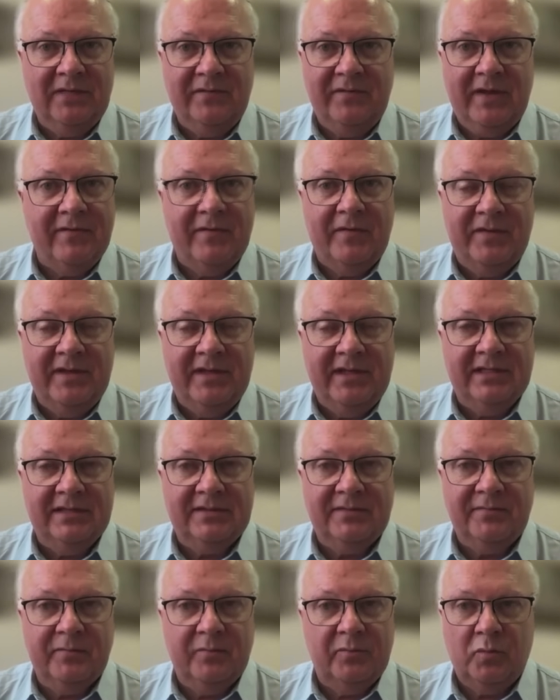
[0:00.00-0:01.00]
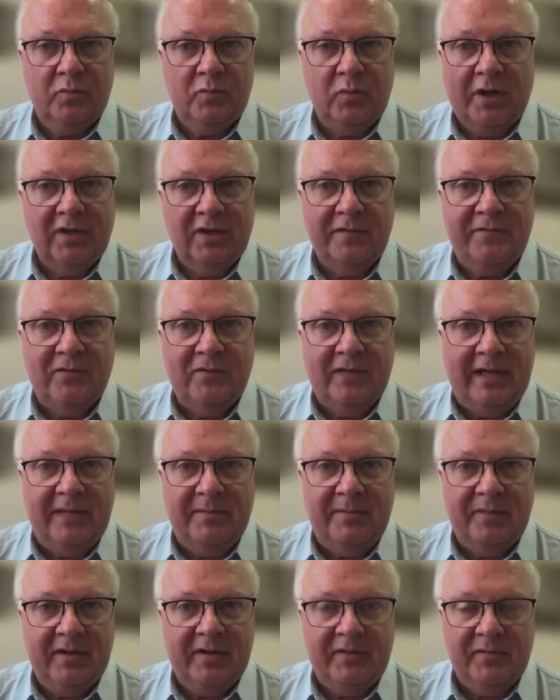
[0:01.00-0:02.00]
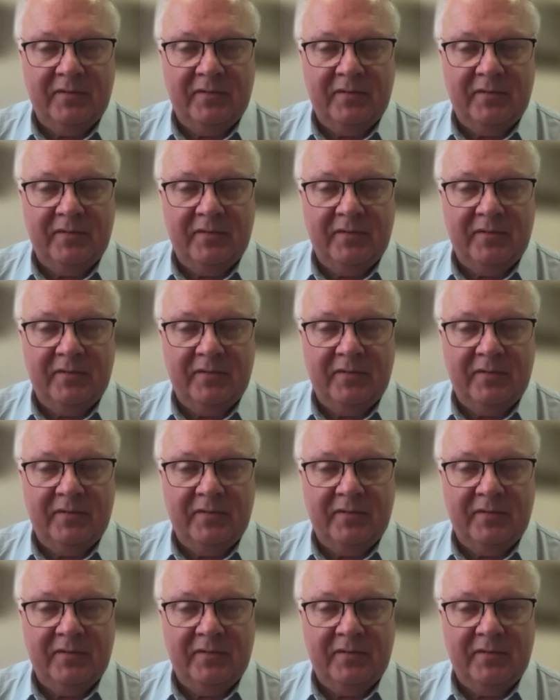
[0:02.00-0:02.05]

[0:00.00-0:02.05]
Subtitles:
if everything is wonderful and